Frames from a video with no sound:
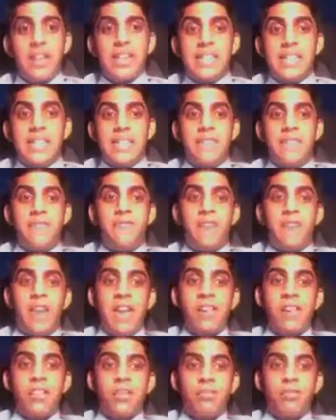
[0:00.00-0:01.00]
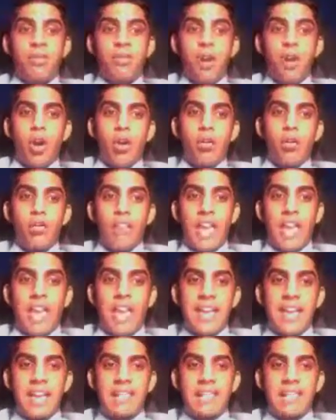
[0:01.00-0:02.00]
Defend your own
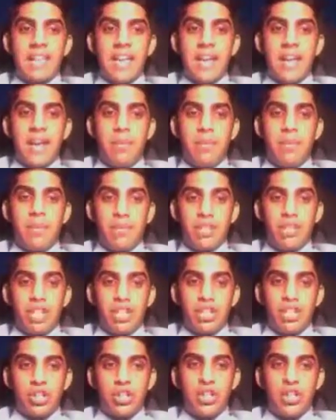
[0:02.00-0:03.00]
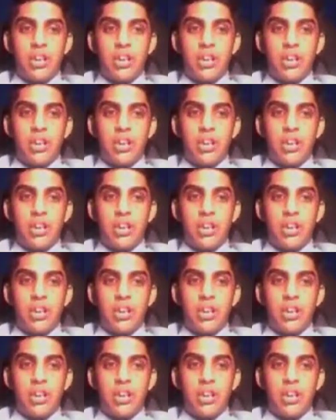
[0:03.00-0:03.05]
case and position.